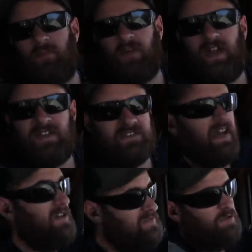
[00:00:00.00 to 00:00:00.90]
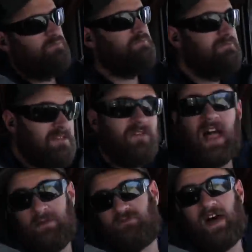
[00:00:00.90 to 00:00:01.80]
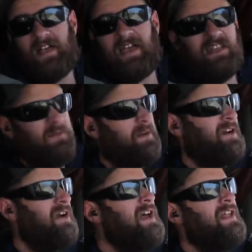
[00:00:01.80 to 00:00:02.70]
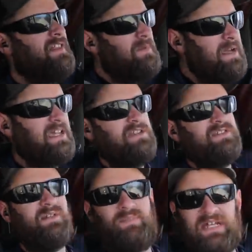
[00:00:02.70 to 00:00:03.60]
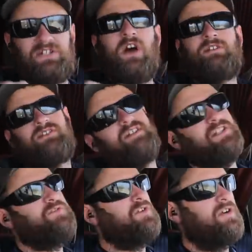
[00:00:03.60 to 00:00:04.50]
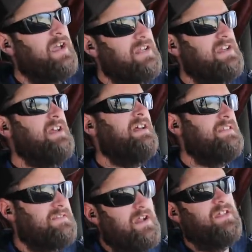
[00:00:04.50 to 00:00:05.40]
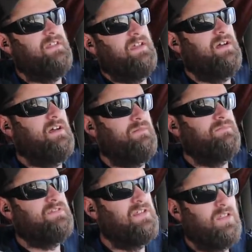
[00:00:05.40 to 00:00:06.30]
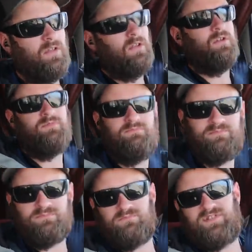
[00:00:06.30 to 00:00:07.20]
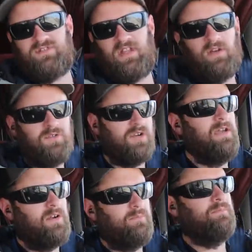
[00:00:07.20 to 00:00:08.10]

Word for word: of days now, so I'm glad to finally get them in here. Then we can use the big truck to transfer grain instead of the little steel trailer.